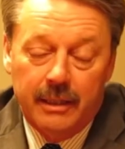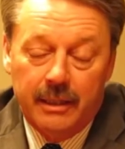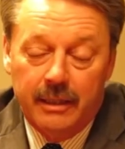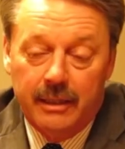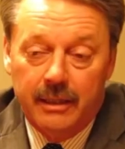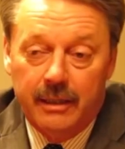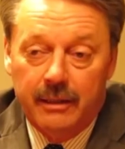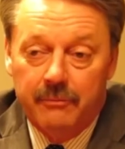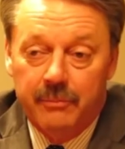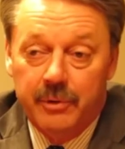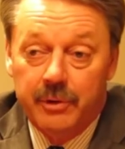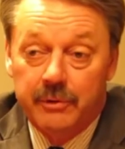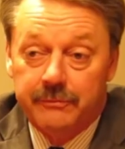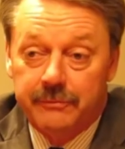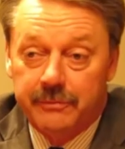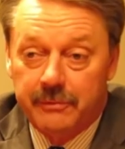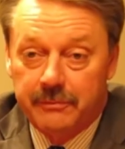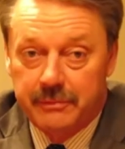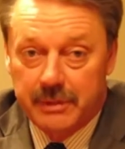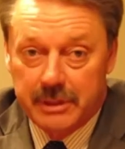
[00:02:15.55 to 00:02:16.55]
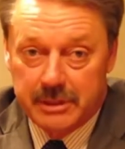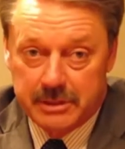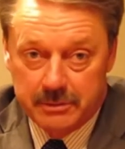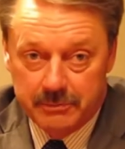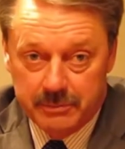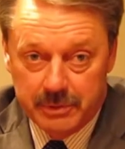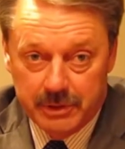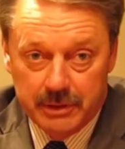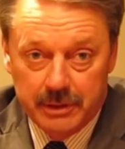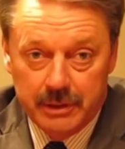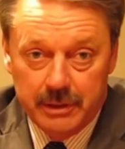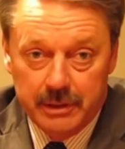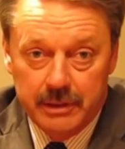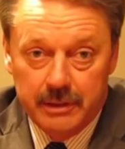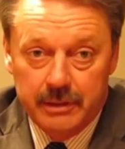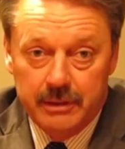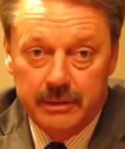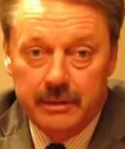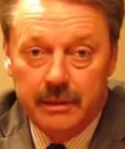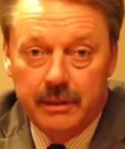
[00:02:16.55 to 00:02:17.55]
are built for
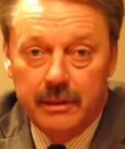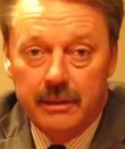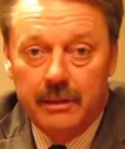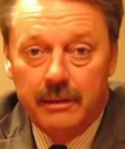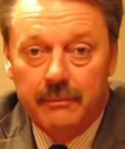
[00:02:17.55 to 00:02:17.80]
flexibility,